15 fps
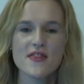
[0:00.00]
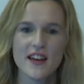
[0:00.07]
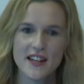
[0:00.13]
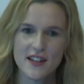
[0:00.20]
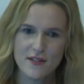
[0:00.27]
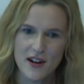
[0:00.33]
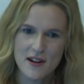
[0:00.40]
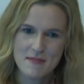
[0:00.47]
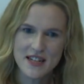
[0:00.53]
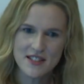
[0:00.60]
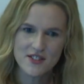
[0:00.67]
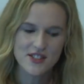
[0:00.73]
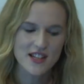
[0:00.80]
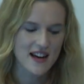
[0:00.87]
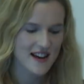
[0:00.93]
thank you very
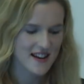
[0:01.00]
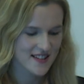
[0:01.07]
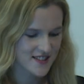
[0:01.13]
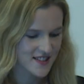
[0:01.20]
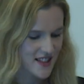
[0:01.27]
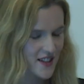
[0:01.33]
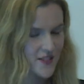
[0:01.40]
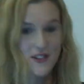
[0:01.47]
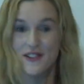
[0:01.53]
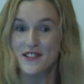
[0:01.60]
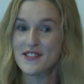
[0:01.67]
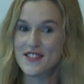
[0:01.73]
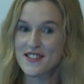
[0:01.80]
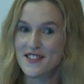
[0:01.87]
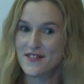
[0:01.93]
much, and if you're
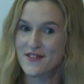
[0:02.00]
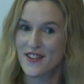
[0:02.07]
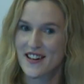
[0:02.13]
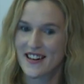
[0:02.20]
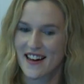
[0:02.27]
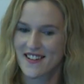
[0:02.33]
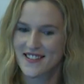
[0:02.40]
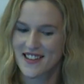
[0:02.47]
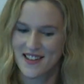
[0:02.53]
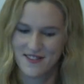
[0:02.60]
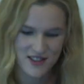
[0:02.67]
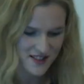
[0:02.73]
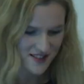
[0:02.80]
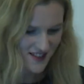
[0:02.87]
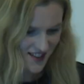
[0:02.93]
interested in finding out any
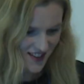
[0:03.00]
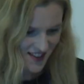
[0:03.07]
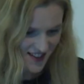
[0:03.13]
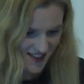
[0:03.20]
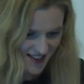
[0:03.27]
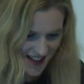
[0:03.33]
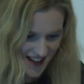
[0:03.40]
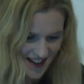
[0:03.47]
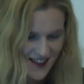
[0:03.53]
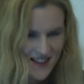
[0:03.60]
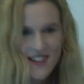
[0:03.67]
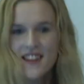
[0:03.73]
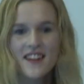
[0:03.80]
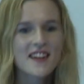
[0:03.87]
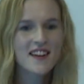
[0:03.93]
more, just uh,
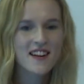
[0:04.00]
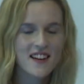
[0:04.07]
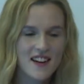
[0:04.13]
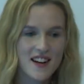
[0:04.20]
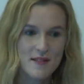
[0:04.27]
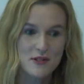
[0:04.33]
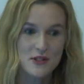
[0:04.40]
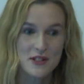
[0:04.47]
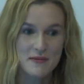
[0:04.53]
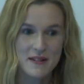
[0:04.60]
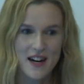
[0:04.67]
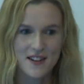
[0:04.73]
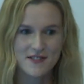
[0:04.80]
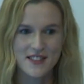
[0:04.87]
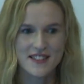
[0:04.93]
come talk to
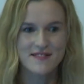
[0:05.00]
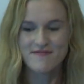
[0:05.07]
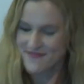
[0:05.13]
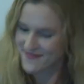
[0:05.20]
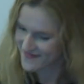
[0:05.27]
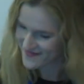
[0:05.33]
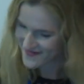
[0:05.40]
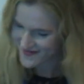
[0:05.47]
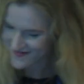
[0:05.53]
me after.